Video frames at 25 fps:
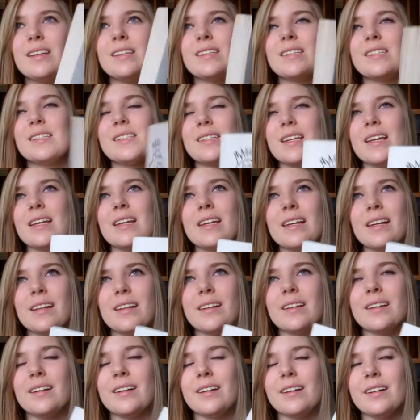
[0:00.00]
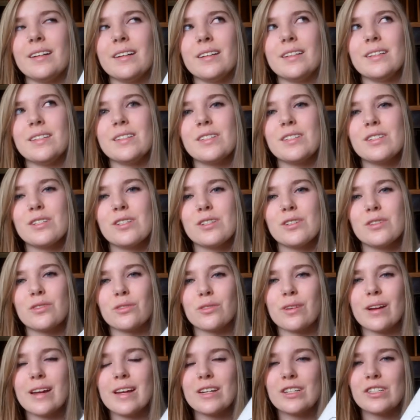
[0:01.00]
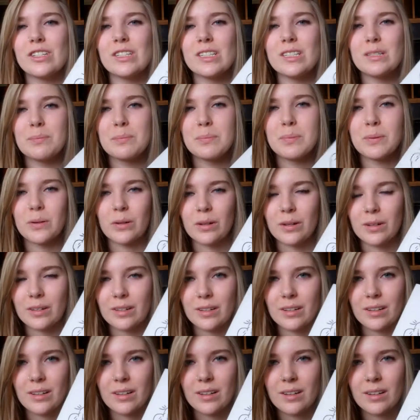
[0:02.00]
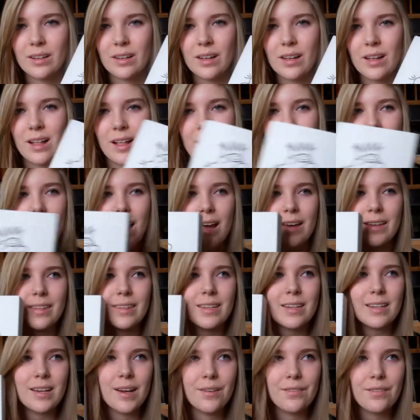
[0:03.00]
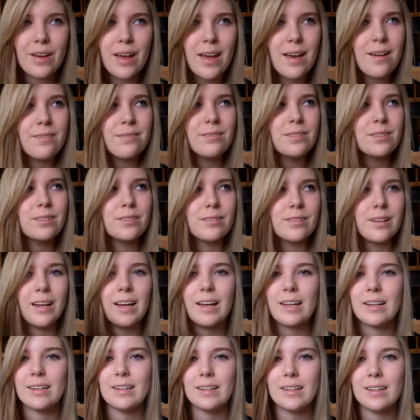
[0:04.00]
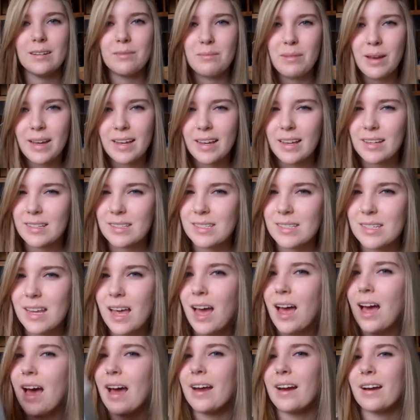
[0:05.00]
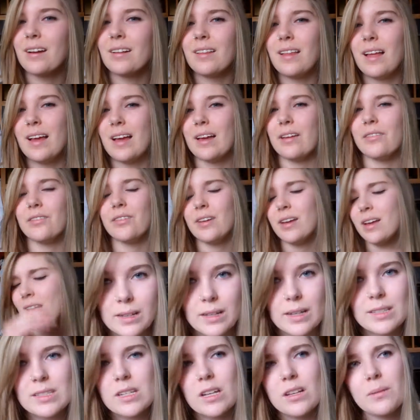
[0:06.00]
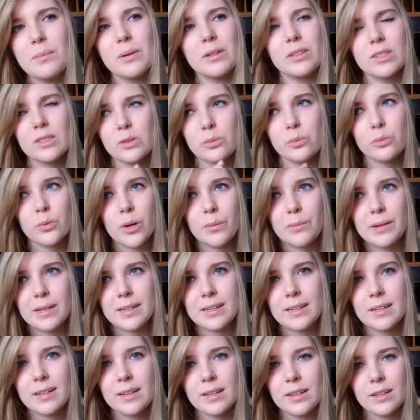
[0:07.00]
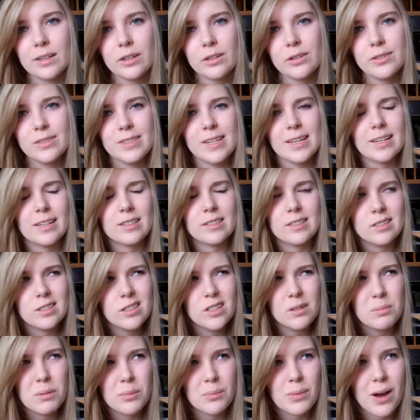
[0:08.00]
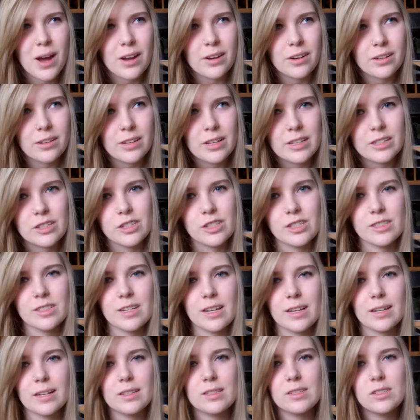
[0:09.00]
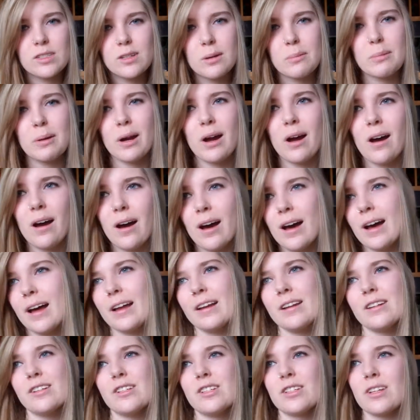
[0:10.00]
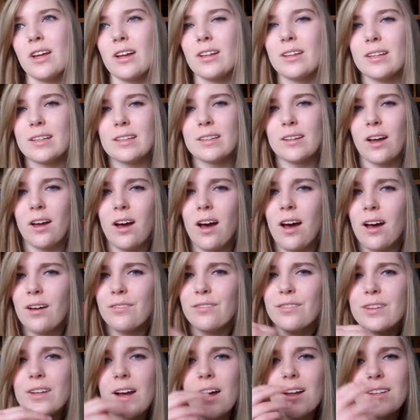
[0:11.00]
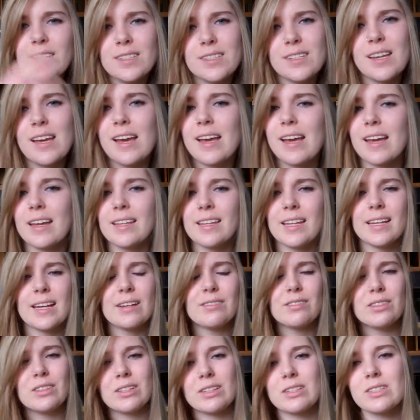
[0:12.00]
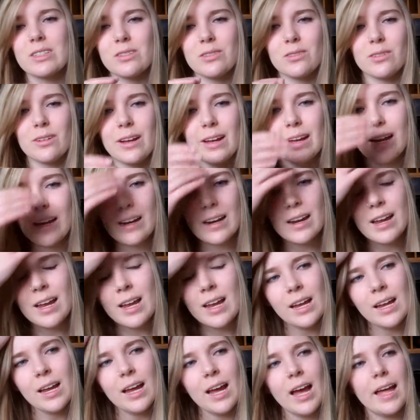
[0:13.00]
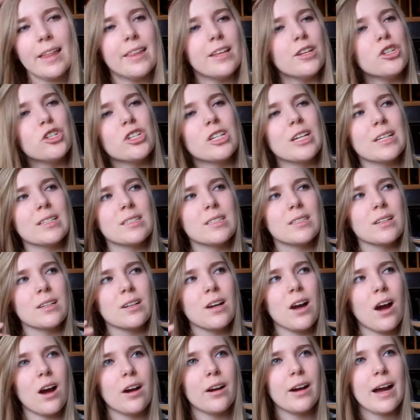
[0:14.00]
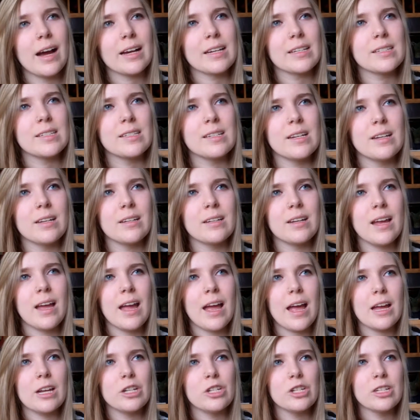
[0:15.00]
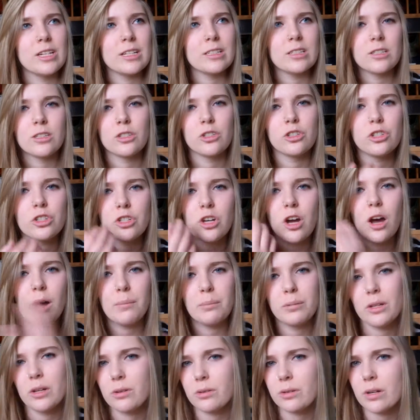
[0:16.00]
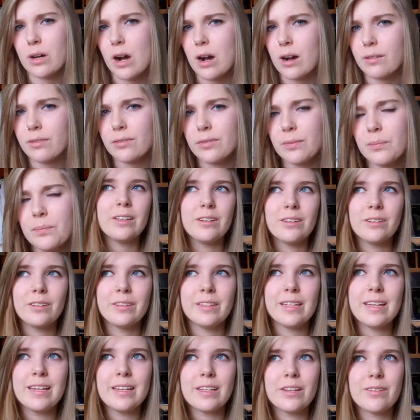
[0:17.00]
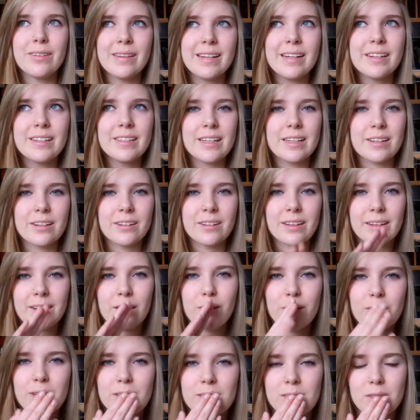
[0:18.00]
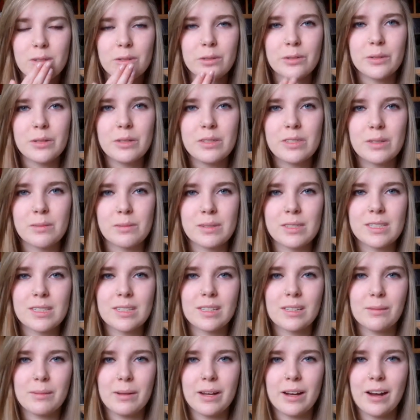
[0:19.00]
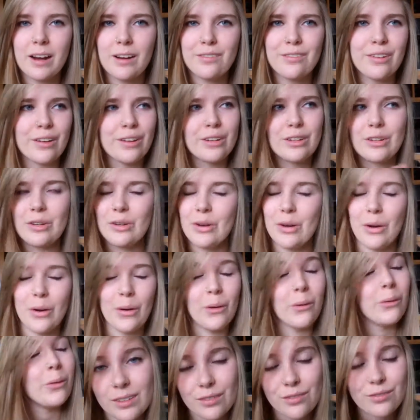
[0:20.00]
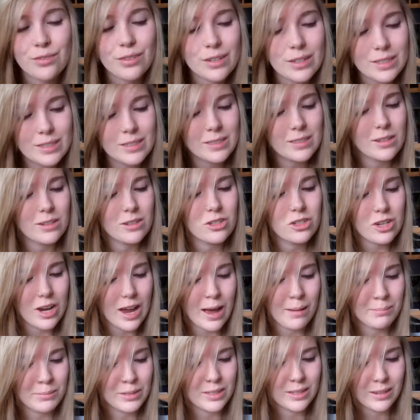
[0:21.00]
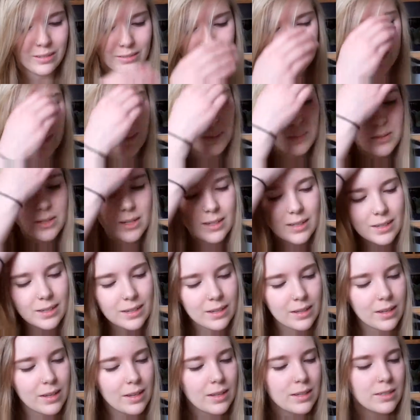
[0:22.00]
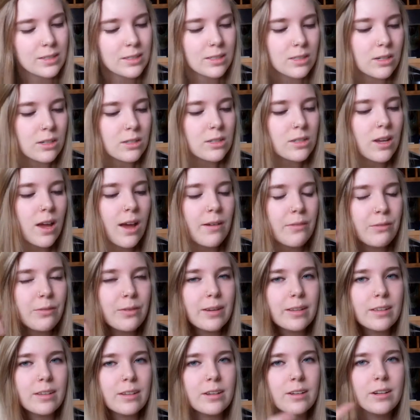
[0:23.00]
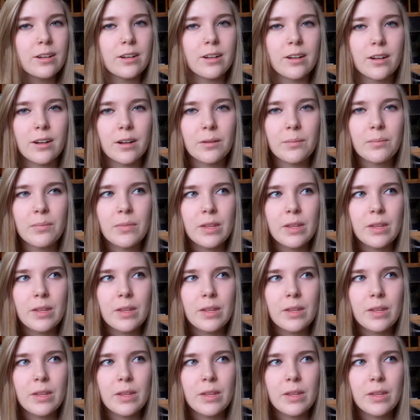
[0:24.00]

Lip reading: singular strangest book I think I've ever read in my entire life. It's all about this woman who's like a supermodel, and she's like super hot, and she's got like the hot fiance, and like everything's great. And then she gets in a car accident and she gets her jaw blown off. You hear that and you're like, oh, that's so gruesome, this is gonna be heartfelt. No. The first chapter of this book starts off with her